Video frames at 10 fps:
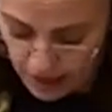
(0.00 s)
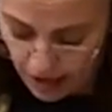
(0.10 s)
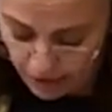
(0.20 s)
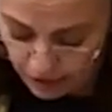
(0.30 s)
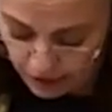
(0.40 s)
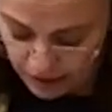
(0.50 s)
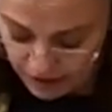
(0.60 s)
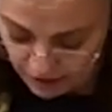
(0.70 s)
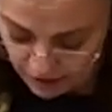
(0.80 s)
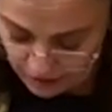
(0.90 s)

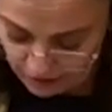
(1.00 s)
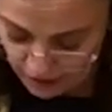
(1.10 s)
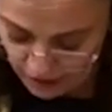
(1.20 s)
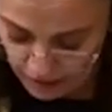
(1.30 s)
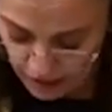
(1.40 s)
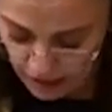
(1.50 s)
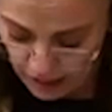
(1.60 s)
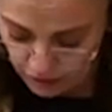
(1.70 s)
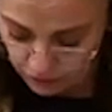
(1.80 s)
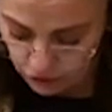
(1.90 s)
I committed
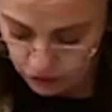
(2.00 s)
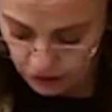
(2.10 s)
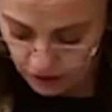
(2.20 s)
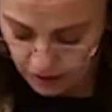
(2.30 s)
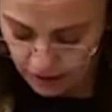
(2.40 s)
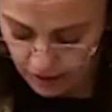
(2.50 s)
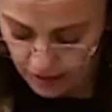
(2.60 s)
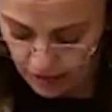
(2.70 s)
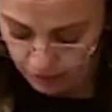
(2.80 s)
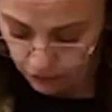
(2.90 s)
at Yoorrook
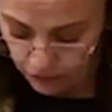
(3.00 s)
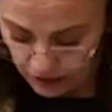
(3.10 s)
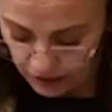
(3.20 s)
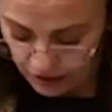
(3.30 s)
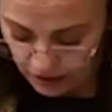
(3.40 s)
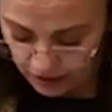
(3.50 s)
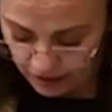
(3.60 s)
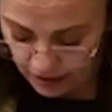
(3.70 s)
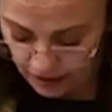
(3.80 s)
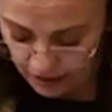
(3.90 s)
to look into
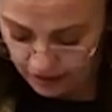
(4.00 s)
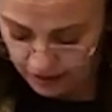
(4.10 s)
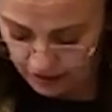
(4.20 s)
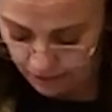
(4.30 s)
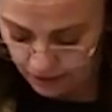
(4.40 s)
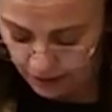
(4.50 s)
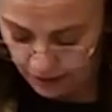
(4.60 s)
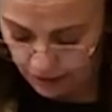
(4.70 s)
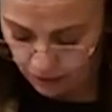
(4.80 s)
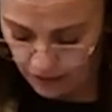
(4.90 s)
this. It's
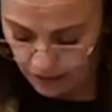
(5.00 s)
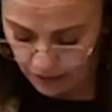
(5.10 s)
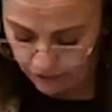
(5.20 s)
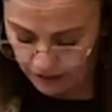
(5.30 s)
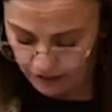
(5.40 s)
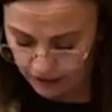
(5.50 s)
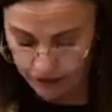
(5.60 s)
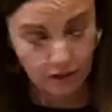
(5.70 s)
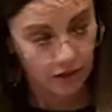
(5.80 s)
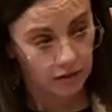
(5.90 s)
something that we have
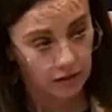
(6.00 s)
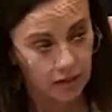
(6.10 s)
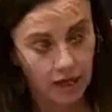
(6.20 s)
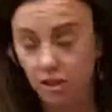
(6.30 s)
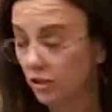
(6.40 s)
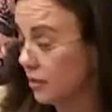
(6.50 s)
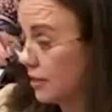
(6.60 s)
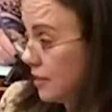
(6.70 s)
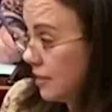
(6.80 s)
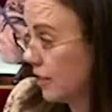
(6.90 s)
conducted a consultation on
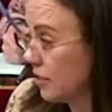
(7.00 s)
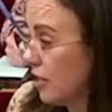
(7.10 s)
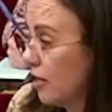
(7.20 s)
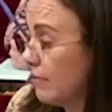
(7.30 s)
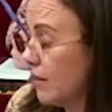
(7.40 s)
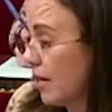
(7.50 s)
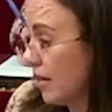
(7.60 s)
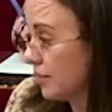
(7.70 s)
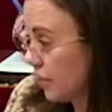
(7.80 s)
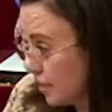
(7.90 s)
since that time
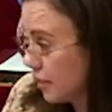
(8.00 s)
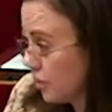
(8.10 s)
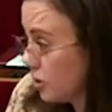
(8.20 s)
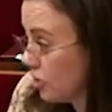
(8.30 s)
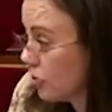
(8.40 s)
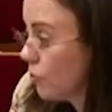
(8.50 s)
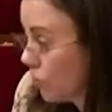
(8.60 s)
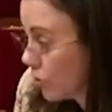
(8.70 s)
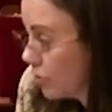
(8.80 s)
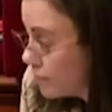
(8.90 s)
and continue to
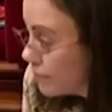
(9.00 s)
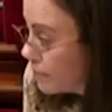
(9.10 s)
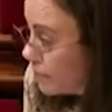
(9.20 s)
work on.